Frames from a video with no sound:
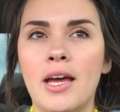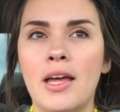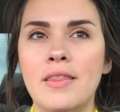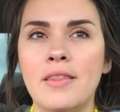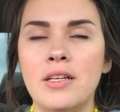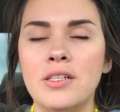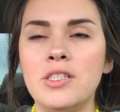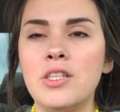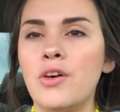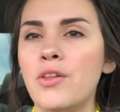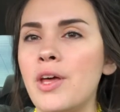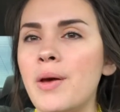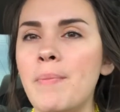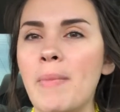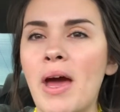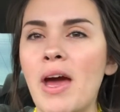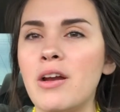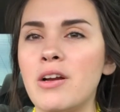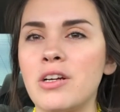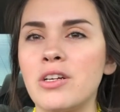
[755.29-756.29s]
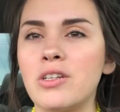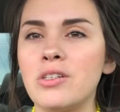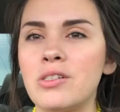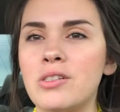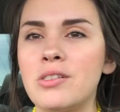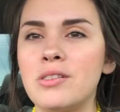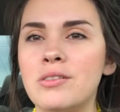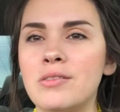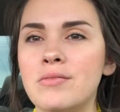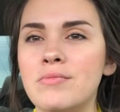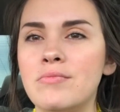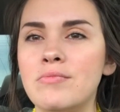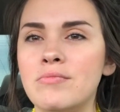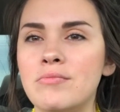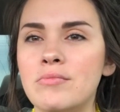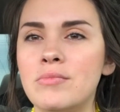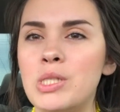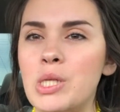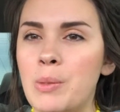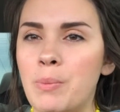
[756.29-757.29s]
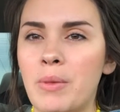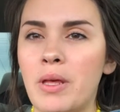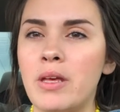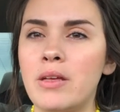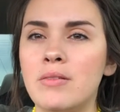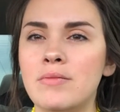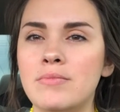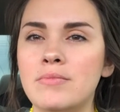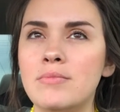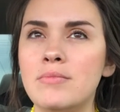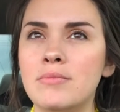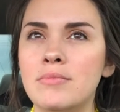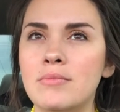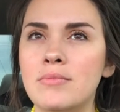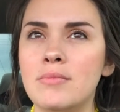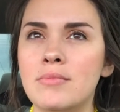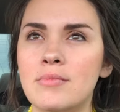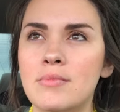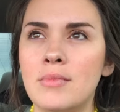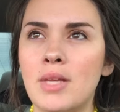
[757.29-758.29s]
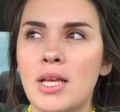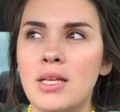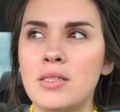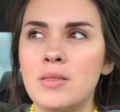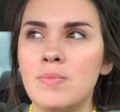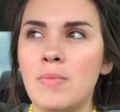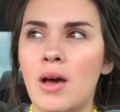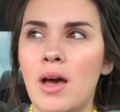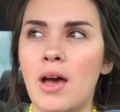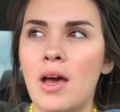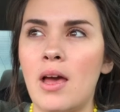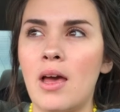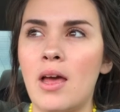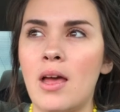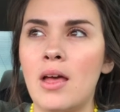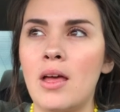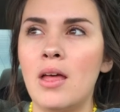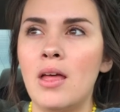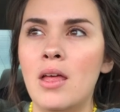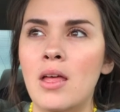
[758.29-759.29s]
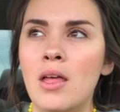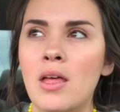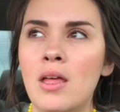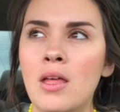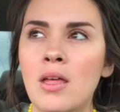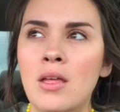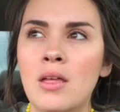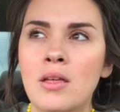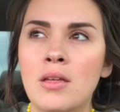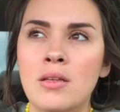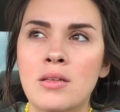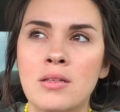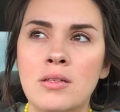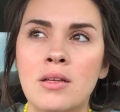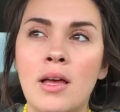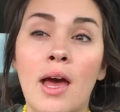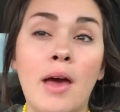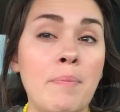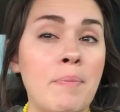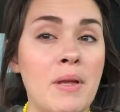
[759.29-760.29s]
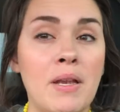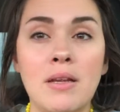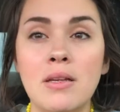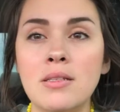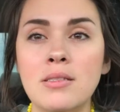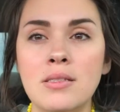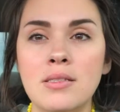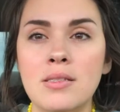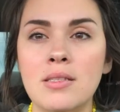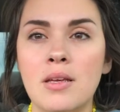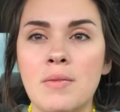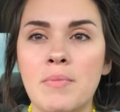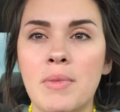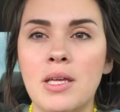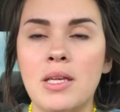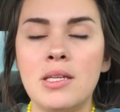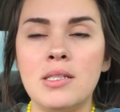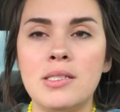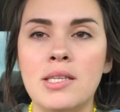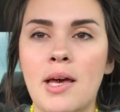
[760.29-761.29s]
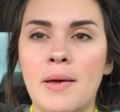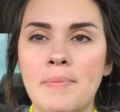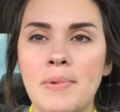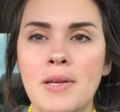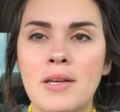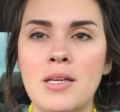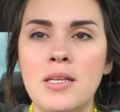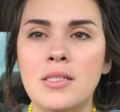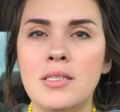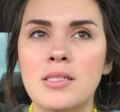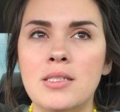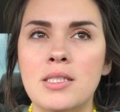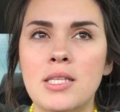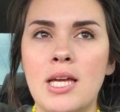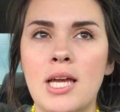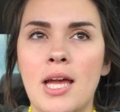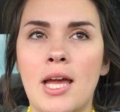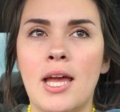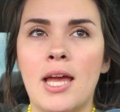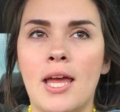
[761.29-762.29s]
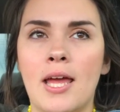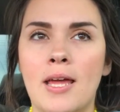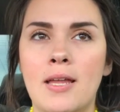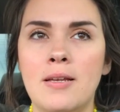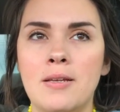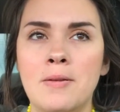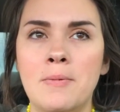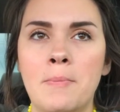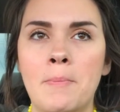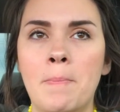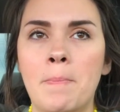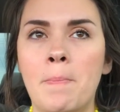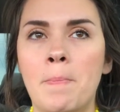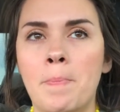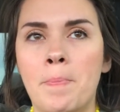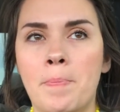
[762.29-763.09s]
and that's all that matters to me, is my happiness and my kids' happiness, and